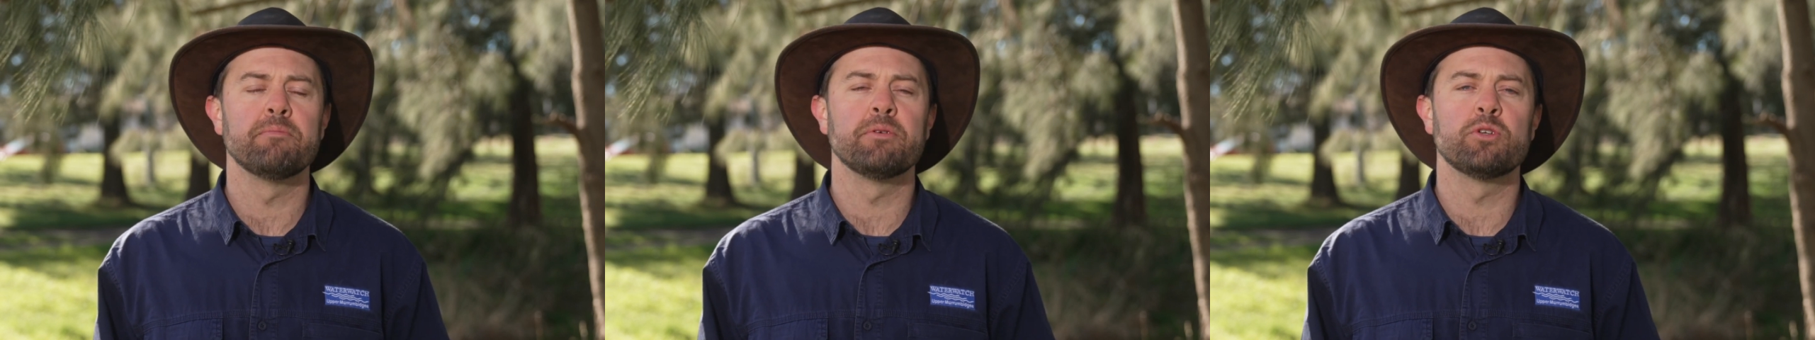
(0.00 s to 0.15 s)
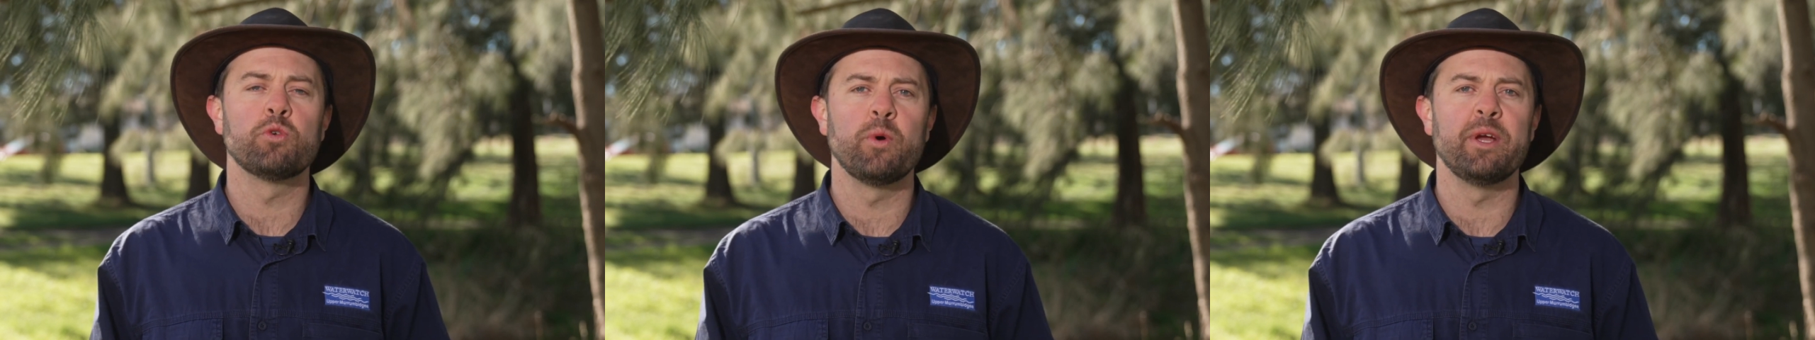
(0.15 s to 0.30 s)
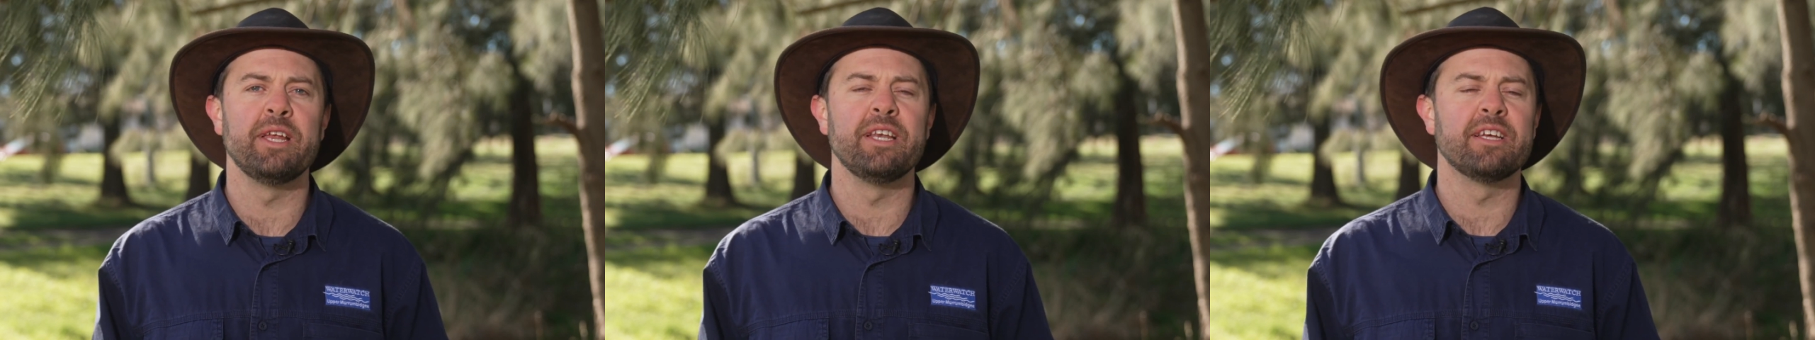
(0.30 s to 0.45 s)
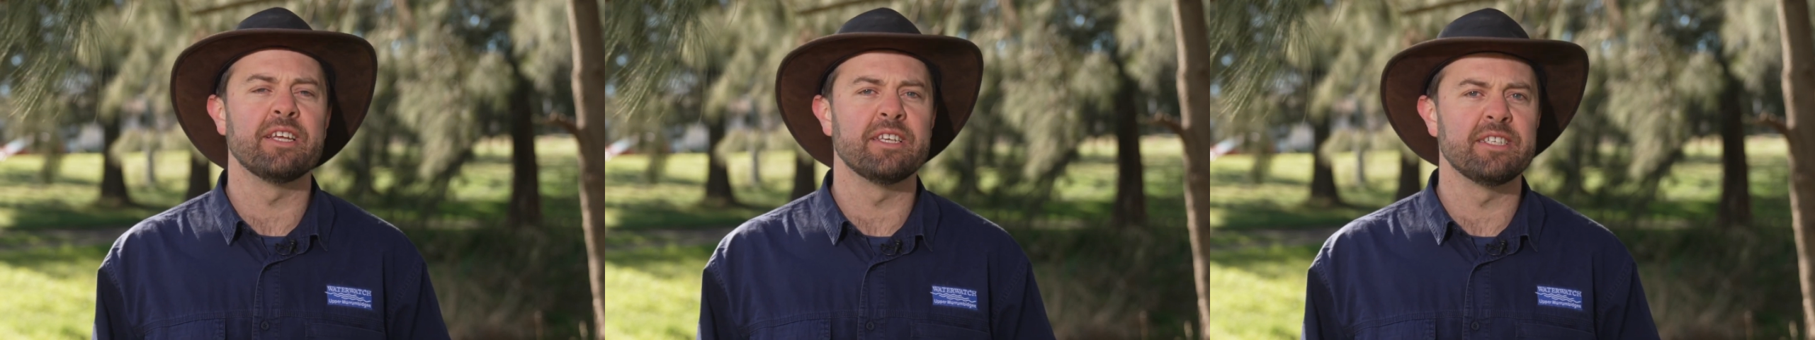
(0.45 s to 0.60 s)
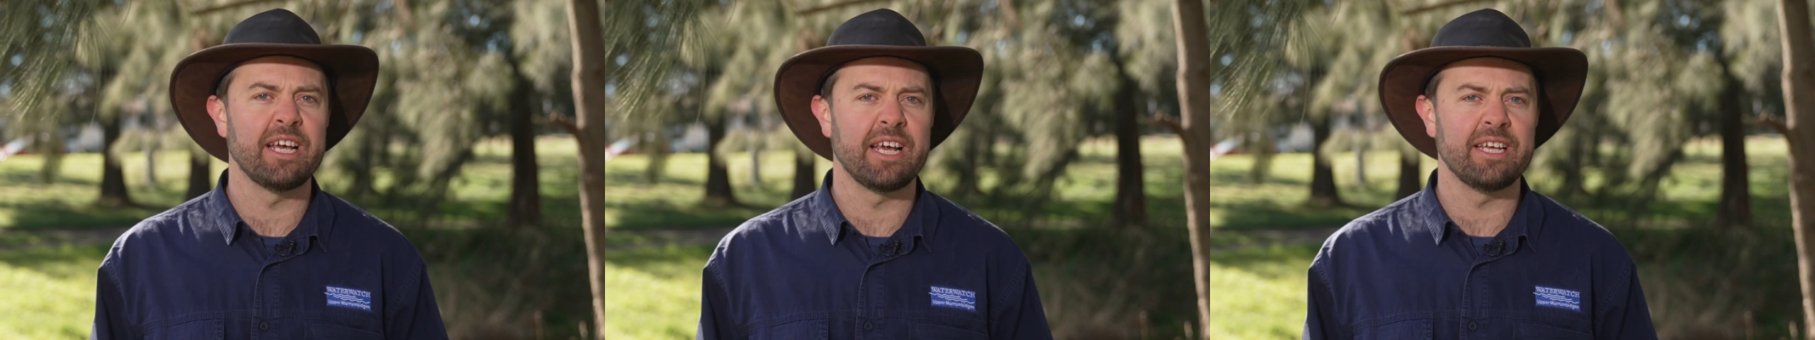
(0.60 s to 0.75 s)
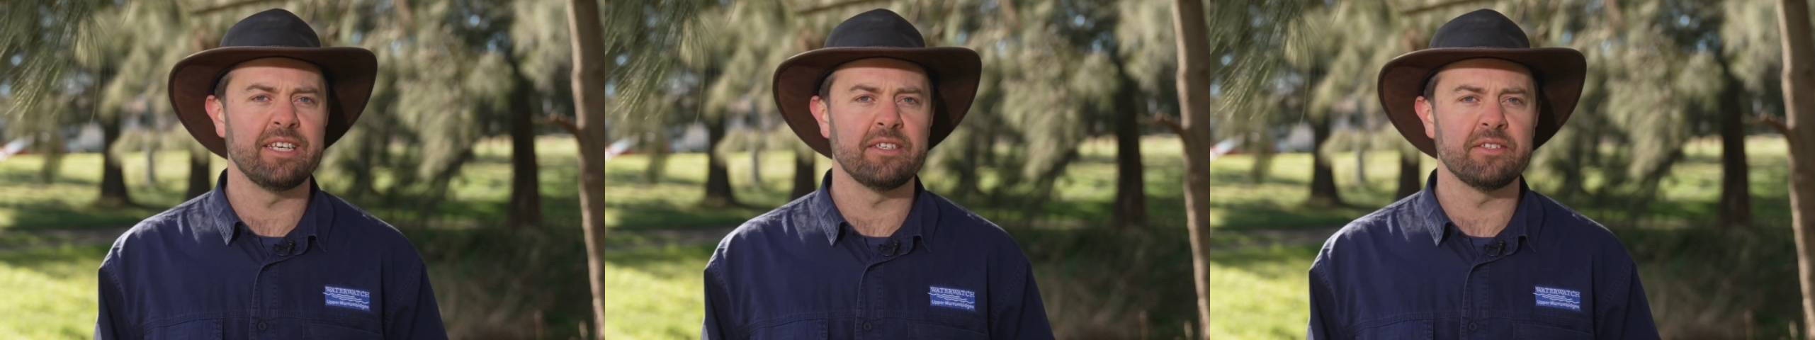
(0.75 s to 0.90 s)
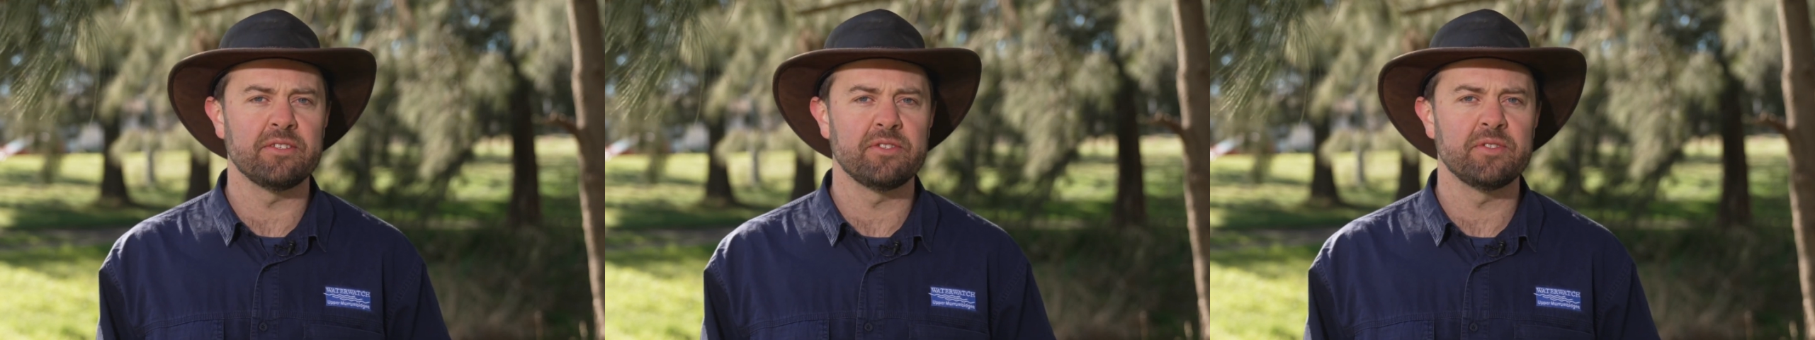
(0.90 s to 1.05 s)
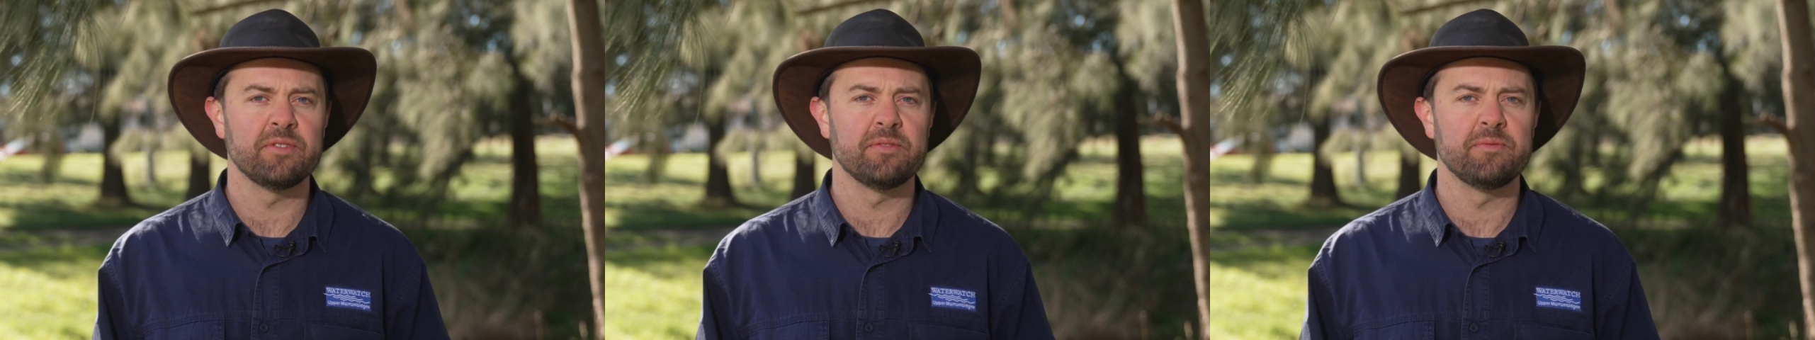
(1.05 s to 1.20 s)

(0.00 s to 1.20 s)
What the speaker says: between containers.